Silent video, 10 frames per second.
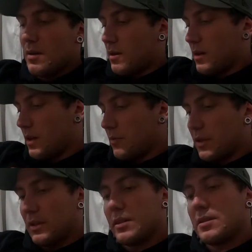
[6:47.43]

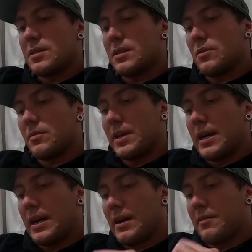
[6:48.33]
but let's see what we
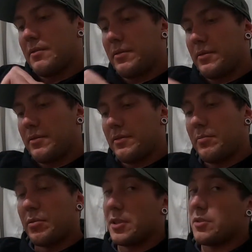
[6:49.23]
have.
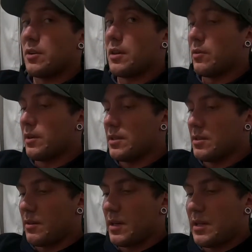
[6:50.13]
Pretty sure I know what it is
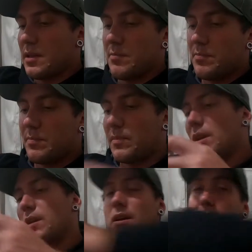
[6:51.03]
already.
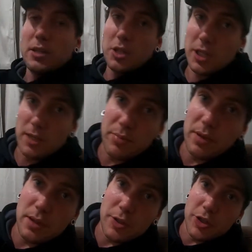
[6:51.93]
Cheap
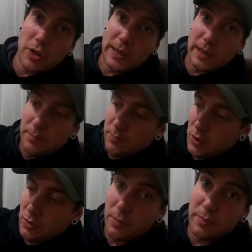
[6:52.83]
China
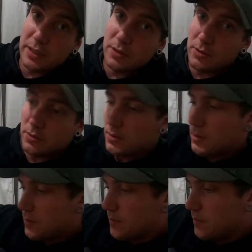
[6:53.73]
crimping tools.